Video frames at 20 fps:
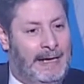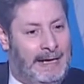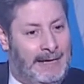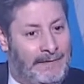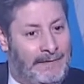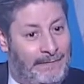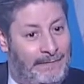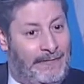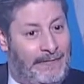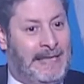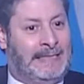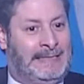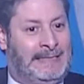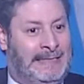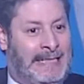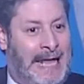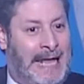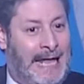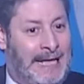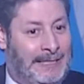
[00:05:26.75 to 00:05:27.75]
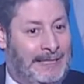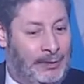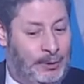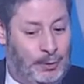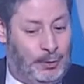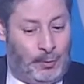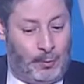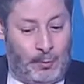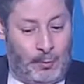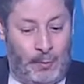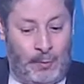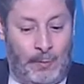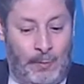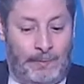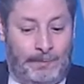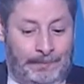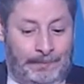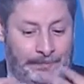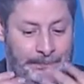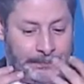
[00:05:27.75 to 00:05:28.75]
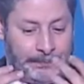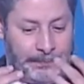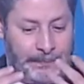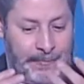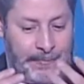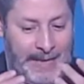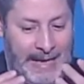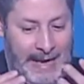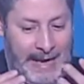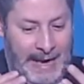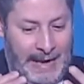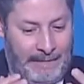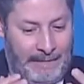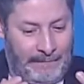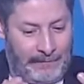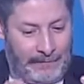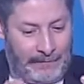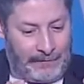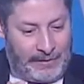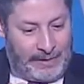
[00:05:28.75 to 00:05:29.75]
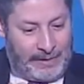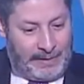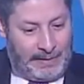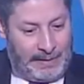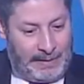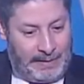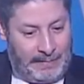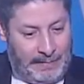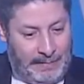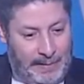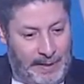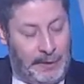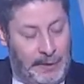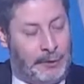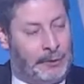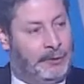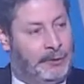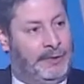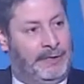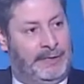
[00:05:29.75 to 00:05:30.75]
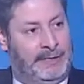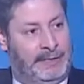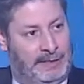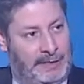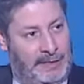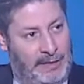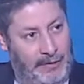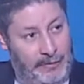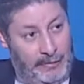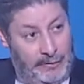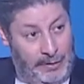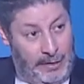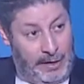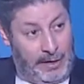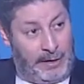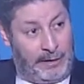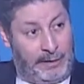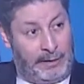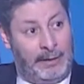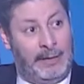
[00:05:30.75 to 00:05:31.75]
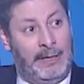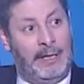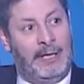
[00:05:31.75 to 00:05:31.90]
invest and to have the ministries there.